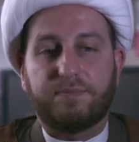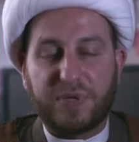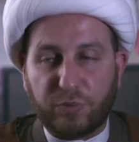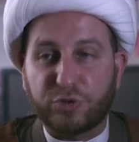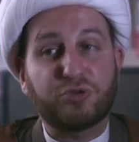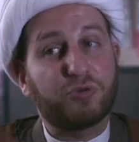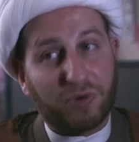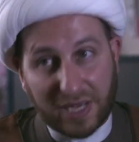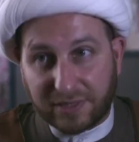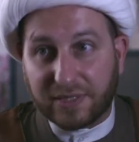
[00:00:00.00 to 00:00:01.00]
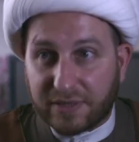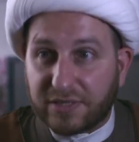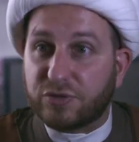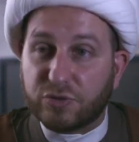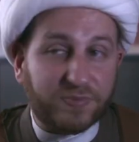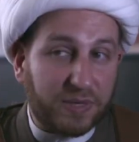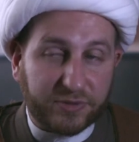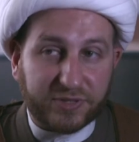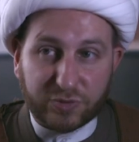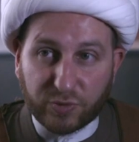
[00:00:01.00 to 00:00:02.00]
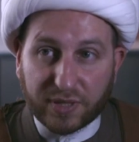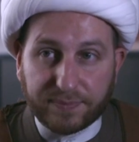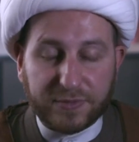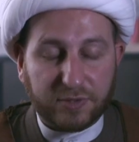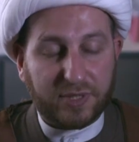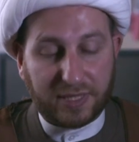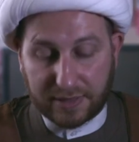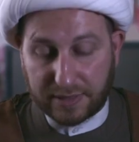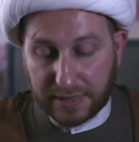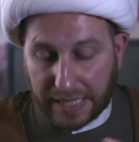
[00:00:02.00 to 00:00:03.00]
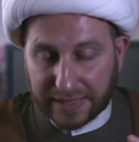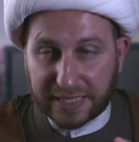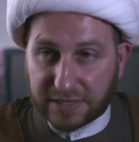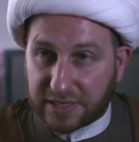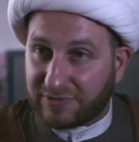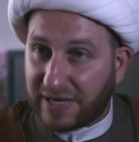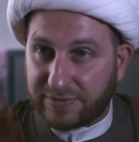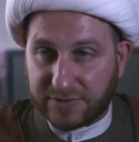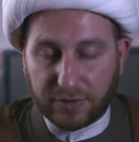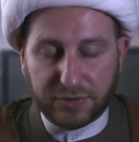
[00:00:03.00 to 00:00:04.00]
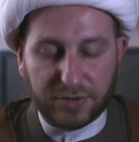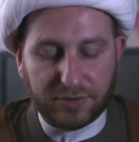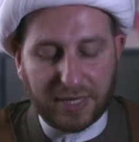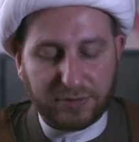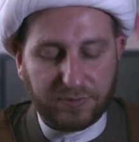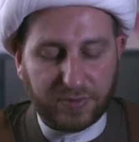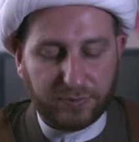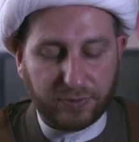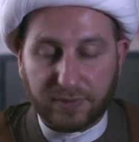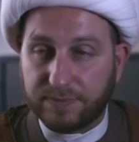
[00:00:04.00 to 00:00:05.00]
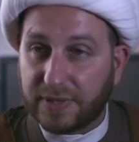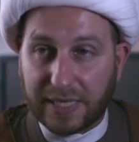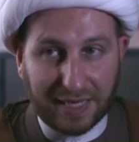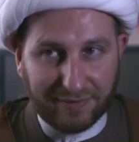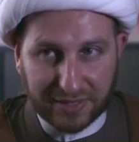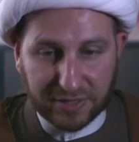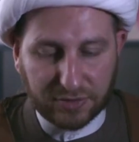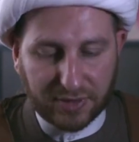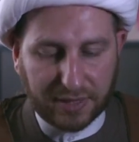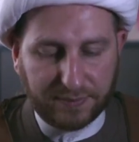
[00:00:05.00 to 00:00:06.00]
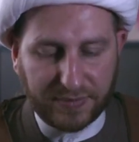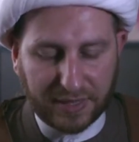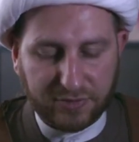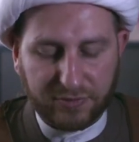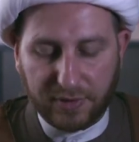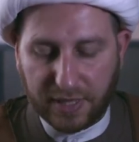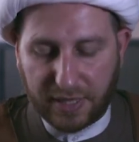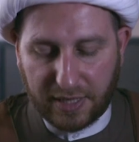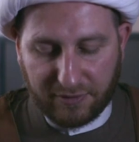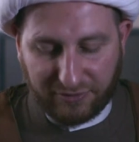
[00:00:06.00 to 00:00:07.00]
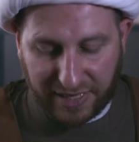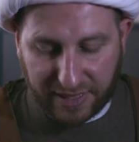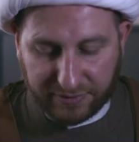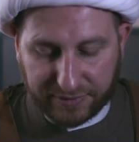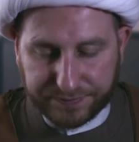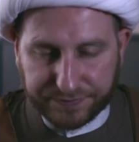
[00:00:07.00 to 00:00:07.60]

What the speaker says: People should write in these newspapers as well, so that at least these 5,000 or so people can have access to that. That's 4. 5,